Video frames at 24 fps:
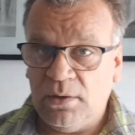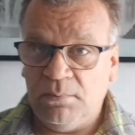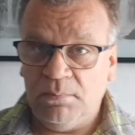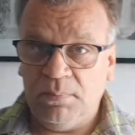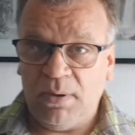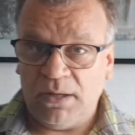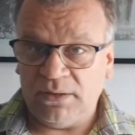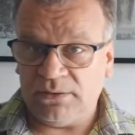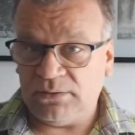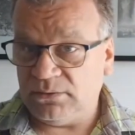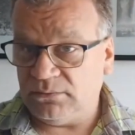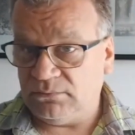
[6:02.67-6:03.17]

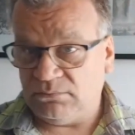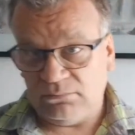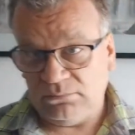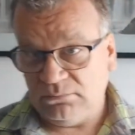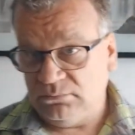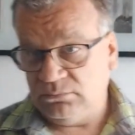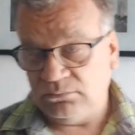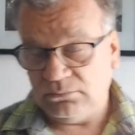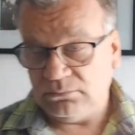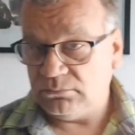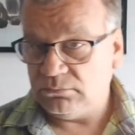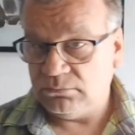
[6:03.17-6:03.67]
but
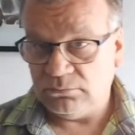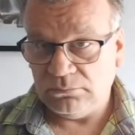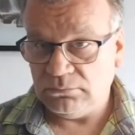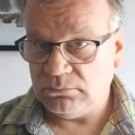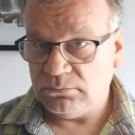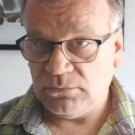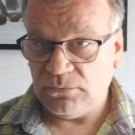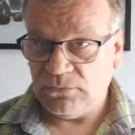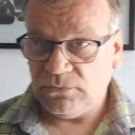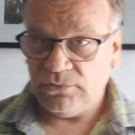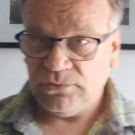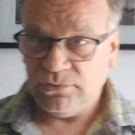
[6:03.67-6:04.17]

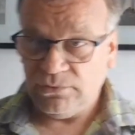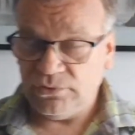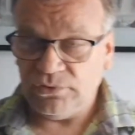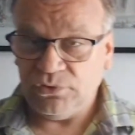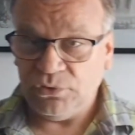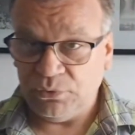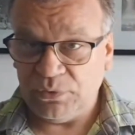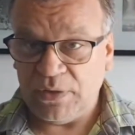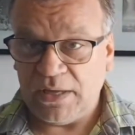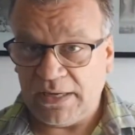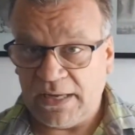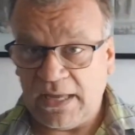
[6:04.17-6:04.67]

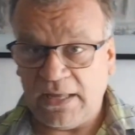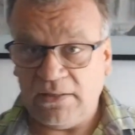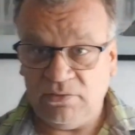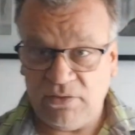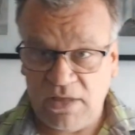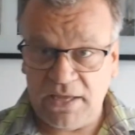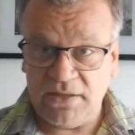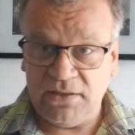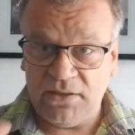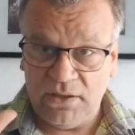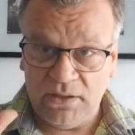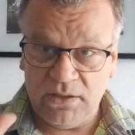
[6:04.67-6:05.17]
you then can
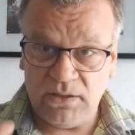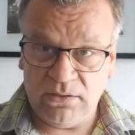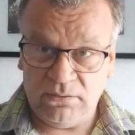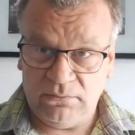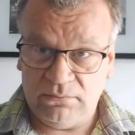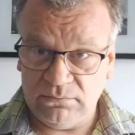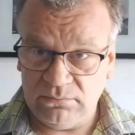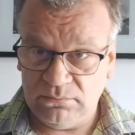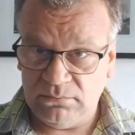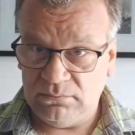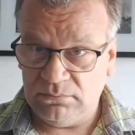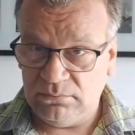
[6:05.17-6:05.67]
take the
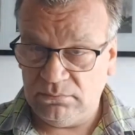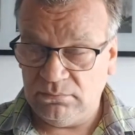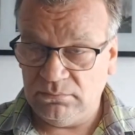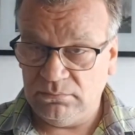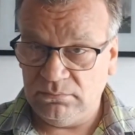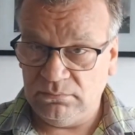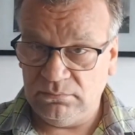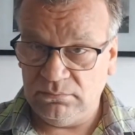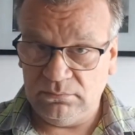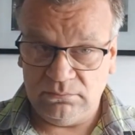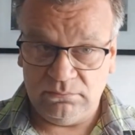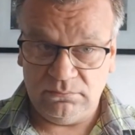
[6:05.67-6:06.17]

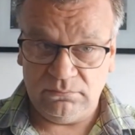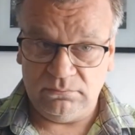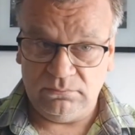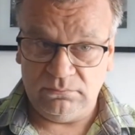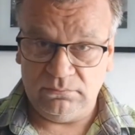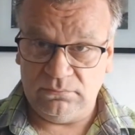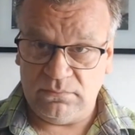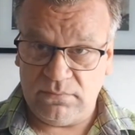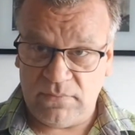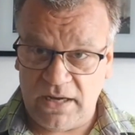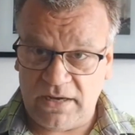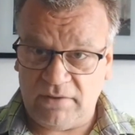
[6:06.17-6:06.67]

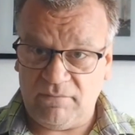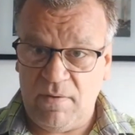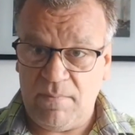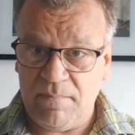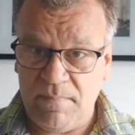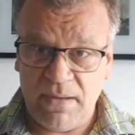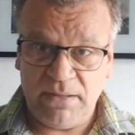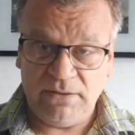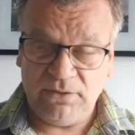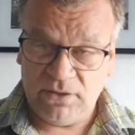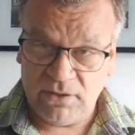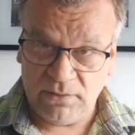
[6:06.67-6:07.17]

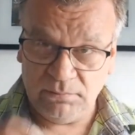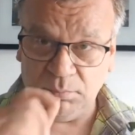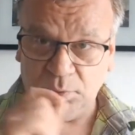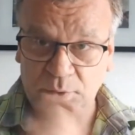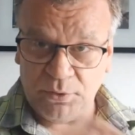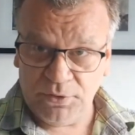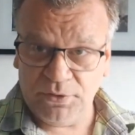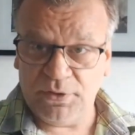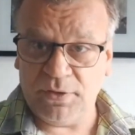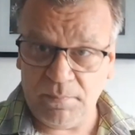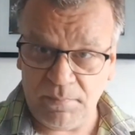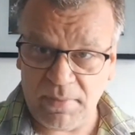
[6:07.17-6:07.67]
equipment and put
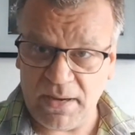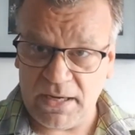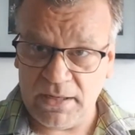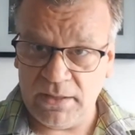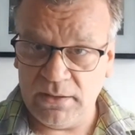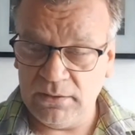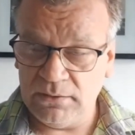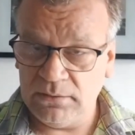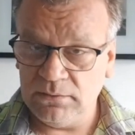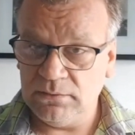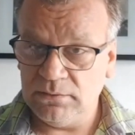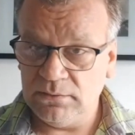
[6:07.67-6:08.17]
it in the bin.
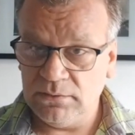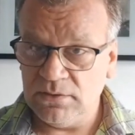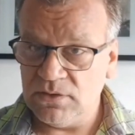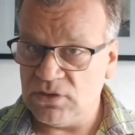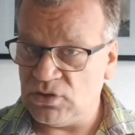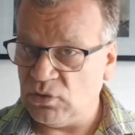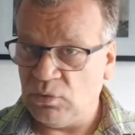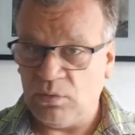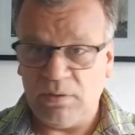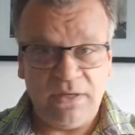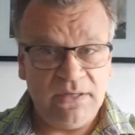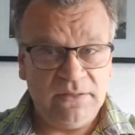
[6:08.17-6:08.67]

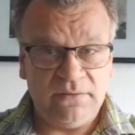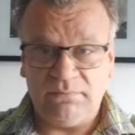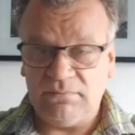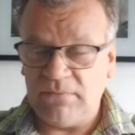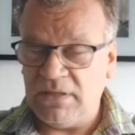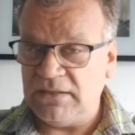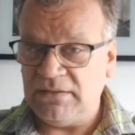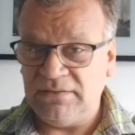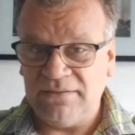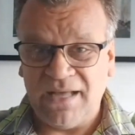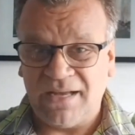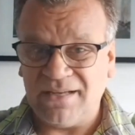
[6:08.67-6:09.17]
So
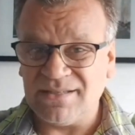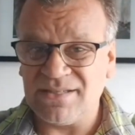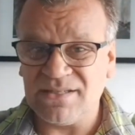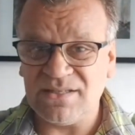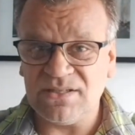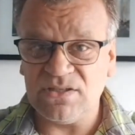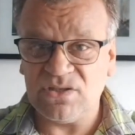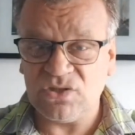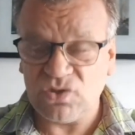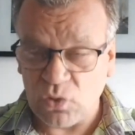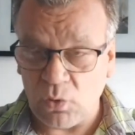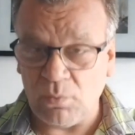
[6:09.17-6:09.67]
it does
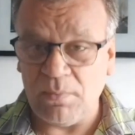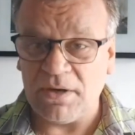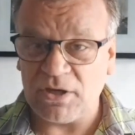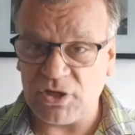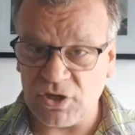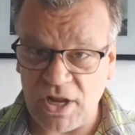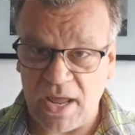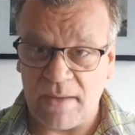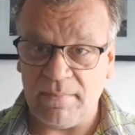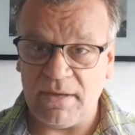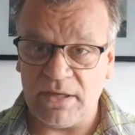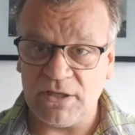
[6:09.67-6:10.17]
so much
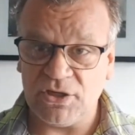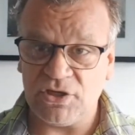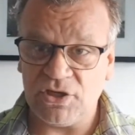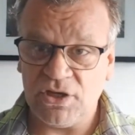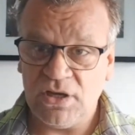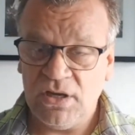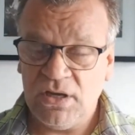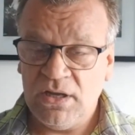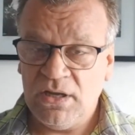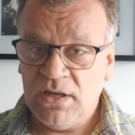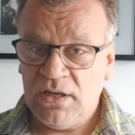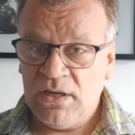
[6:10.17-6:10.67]
damage.
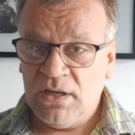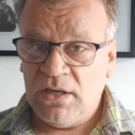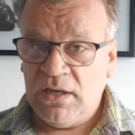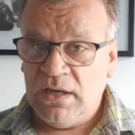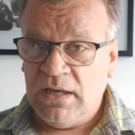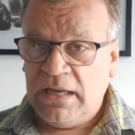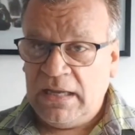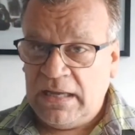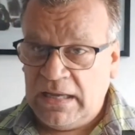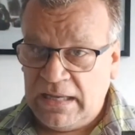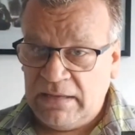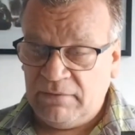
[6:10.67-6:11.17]

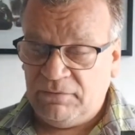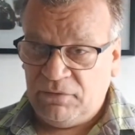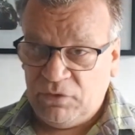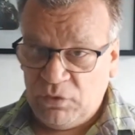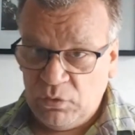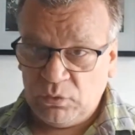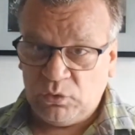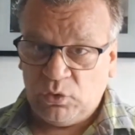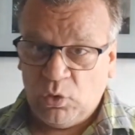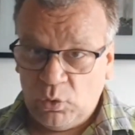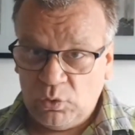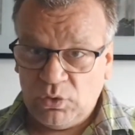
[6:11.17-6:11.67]
If
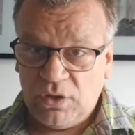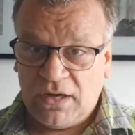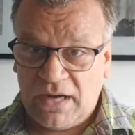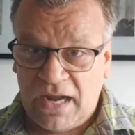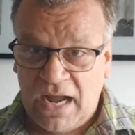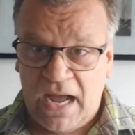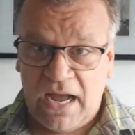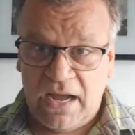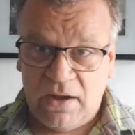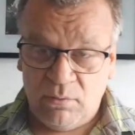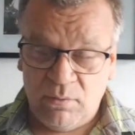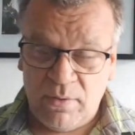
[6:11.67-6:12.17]
you tow the
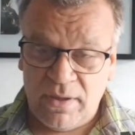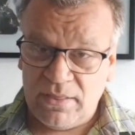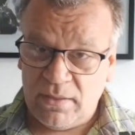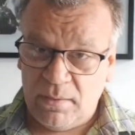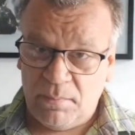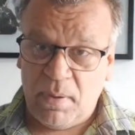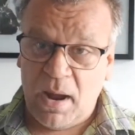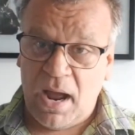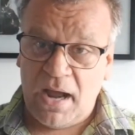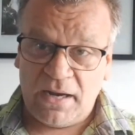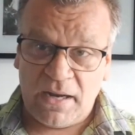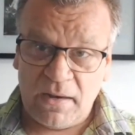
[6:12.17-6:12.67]
car when the
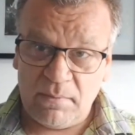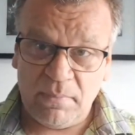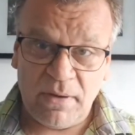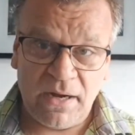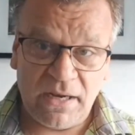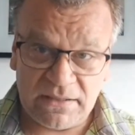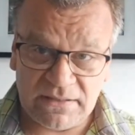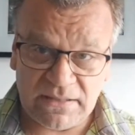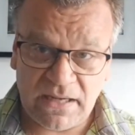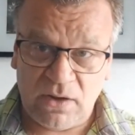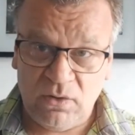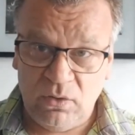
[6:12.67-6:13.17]
parking
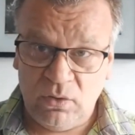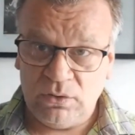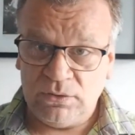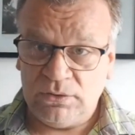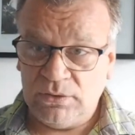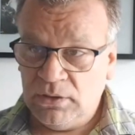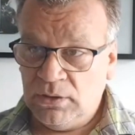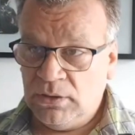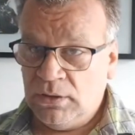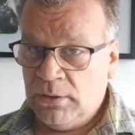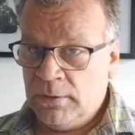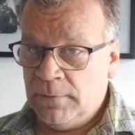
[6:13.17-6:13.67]
brakes are
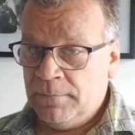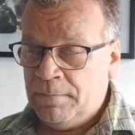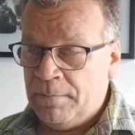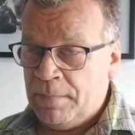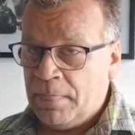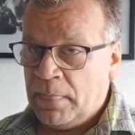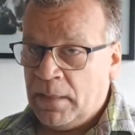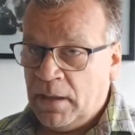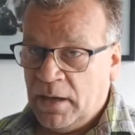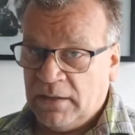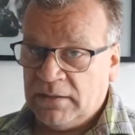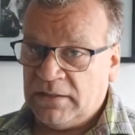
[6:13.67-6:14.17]
on
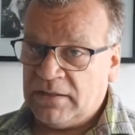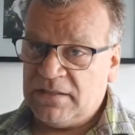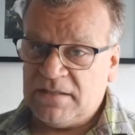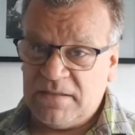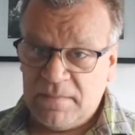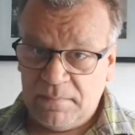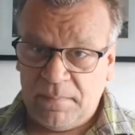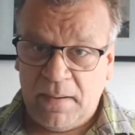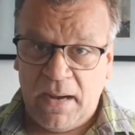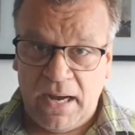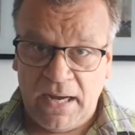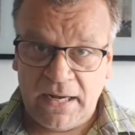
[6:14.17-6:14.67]
and it's
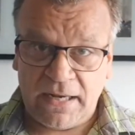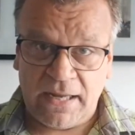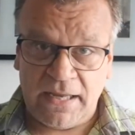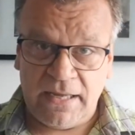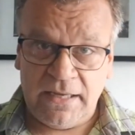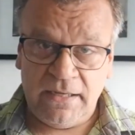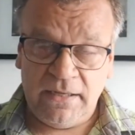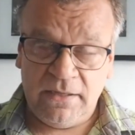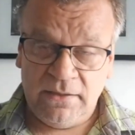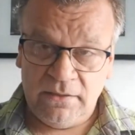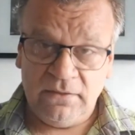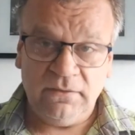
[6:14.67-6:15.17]
in
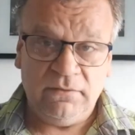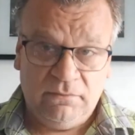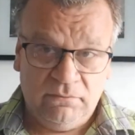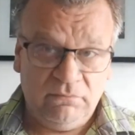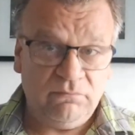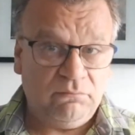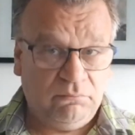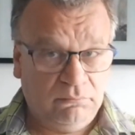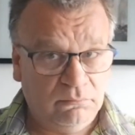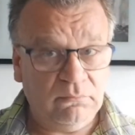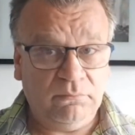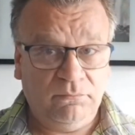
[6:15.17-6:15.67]
parking,
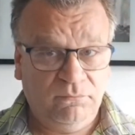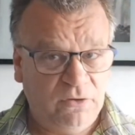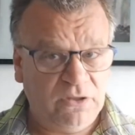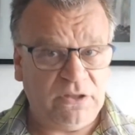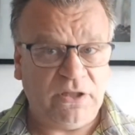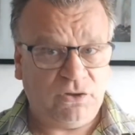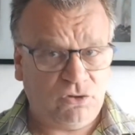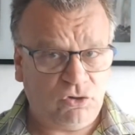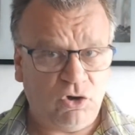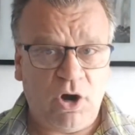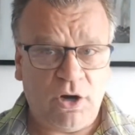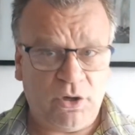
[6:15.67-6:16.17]
with
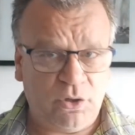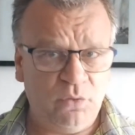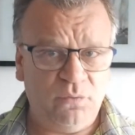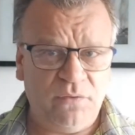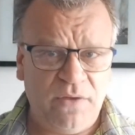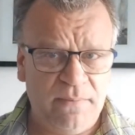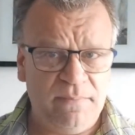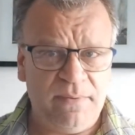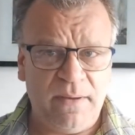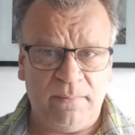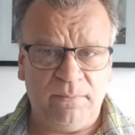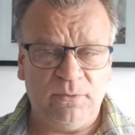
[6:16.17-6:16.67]
the truck you
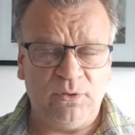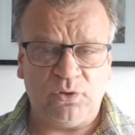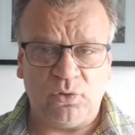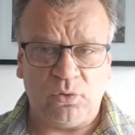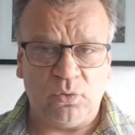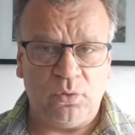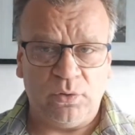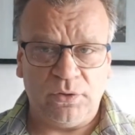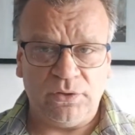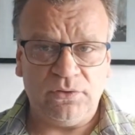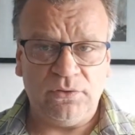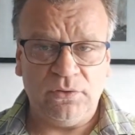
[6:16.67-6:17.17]
will be able
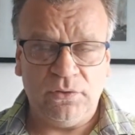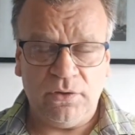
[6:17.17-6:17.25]
to